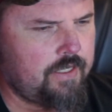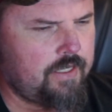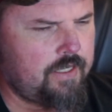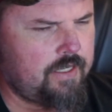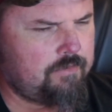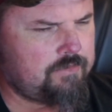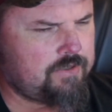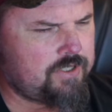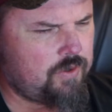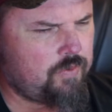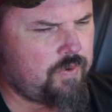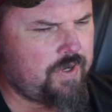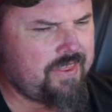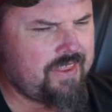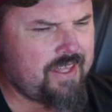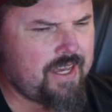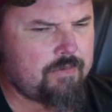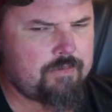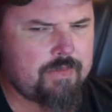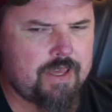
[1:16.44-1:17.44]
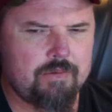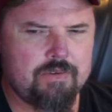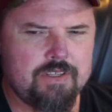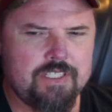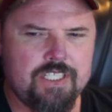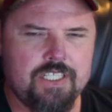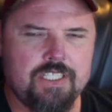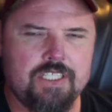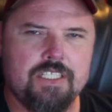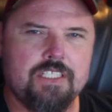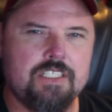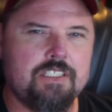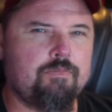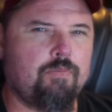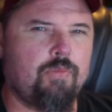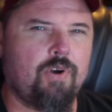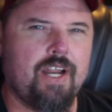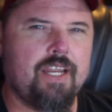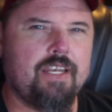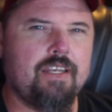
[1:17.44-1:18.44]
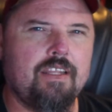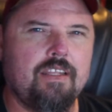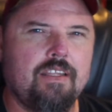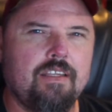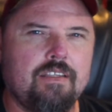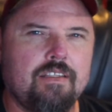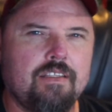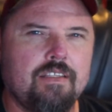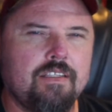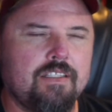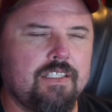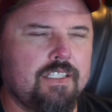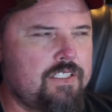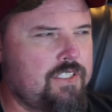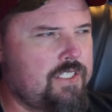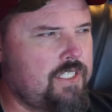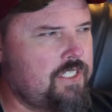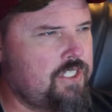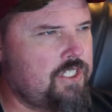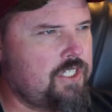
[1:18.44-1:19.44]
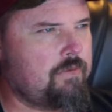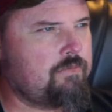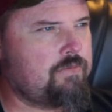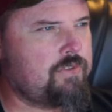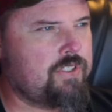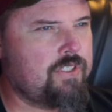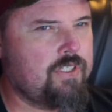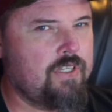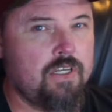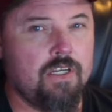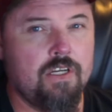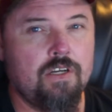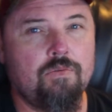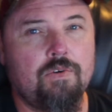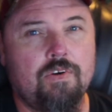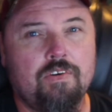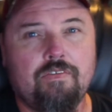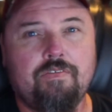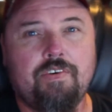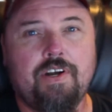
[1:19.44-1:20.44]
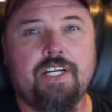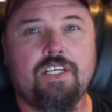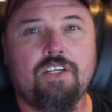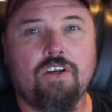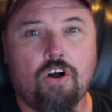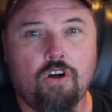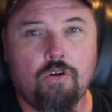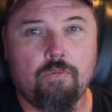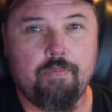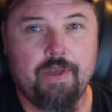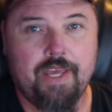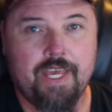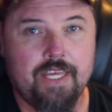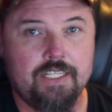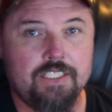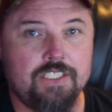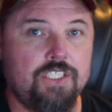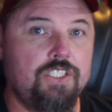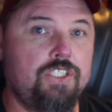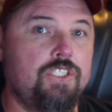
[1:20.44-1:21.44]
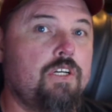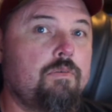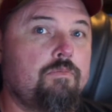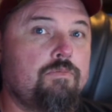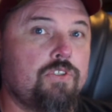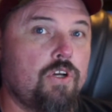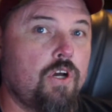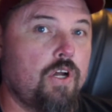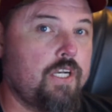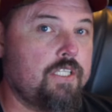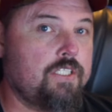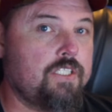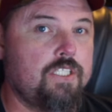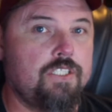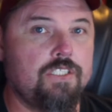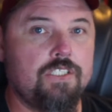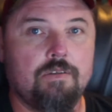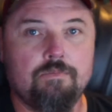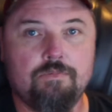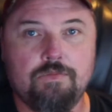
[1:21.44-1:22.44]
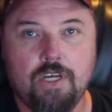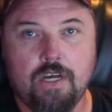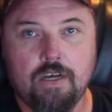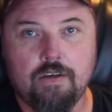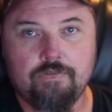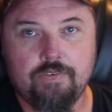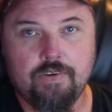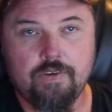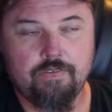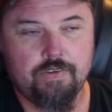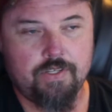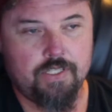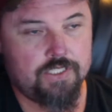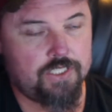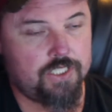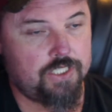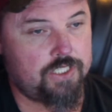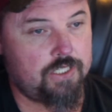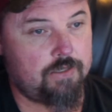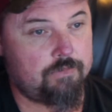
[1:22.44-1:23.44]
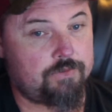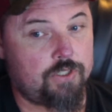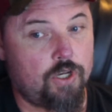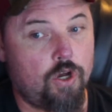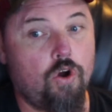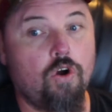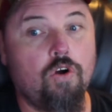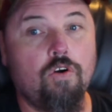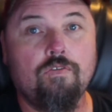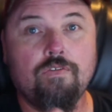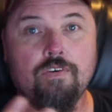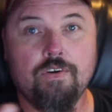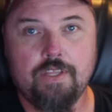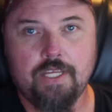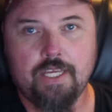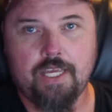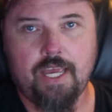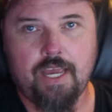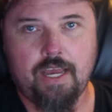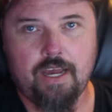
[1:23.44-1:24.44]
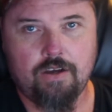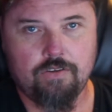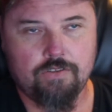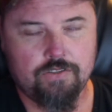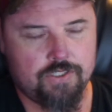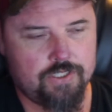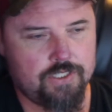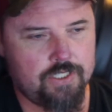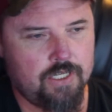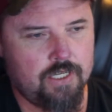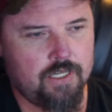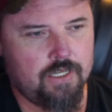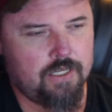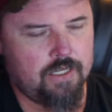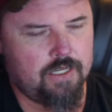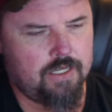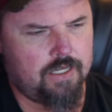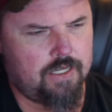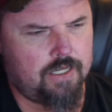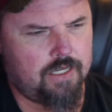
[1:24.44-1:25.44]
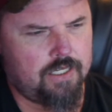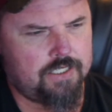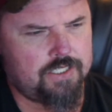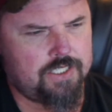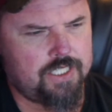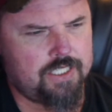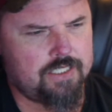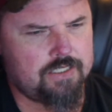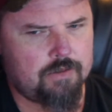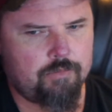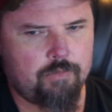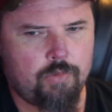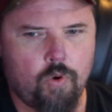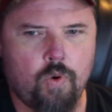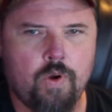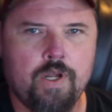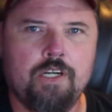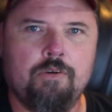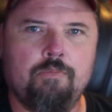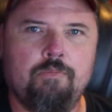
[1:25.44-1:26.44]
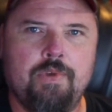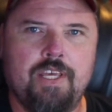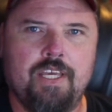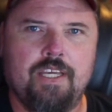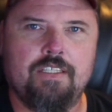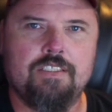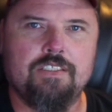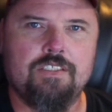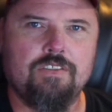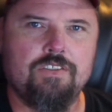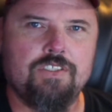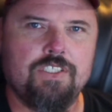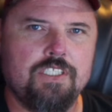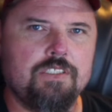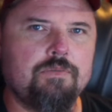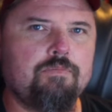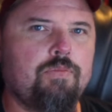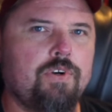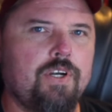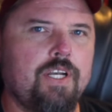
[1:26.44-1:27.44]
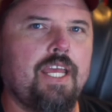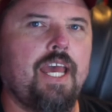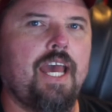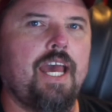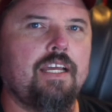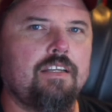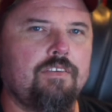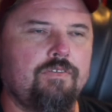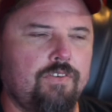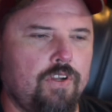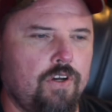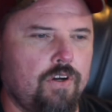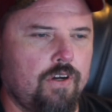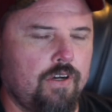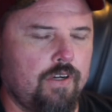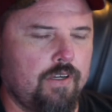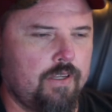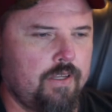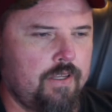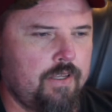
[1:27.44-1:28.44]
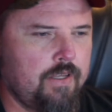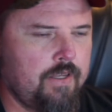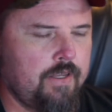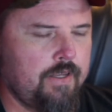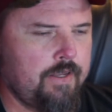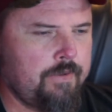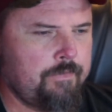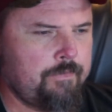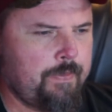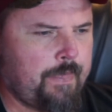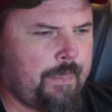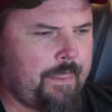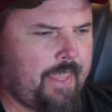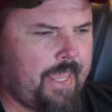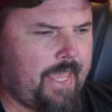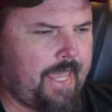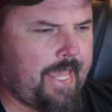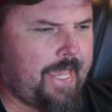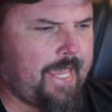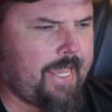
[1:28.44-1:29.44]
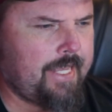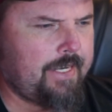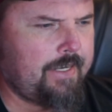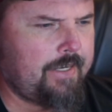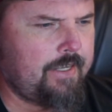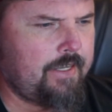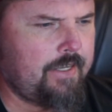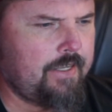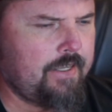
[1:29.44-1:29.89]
So we thought maybe she just sprained it, because she jumps. We have a very tall bed. She jumps on it. She jumps off of it. She jumps over the couch. She is a pointer mix, so she's a pretty active dog. And